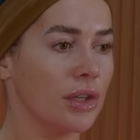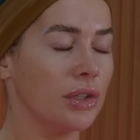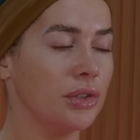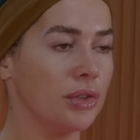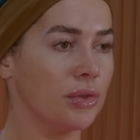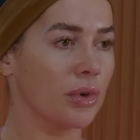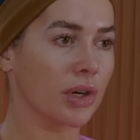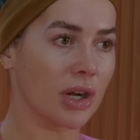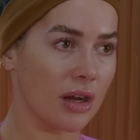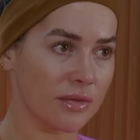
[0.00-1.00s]
you are
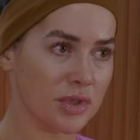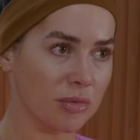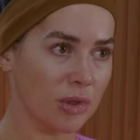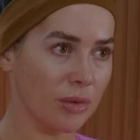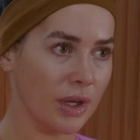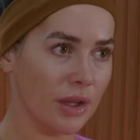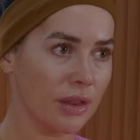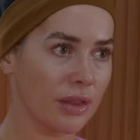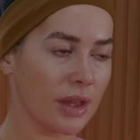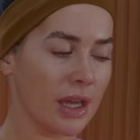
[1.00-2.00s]
comfortable with
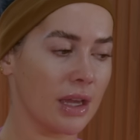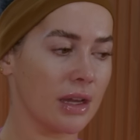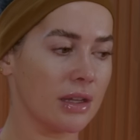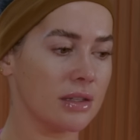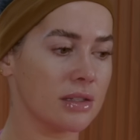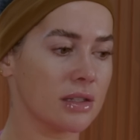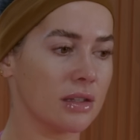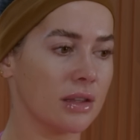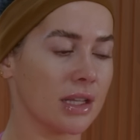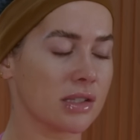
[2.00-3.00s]
and
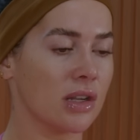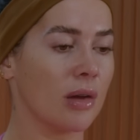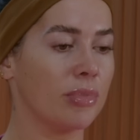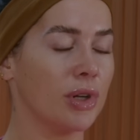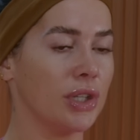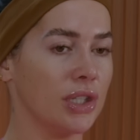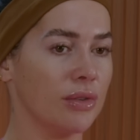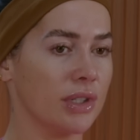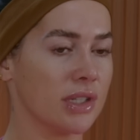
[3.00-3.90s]
that's not putting you in a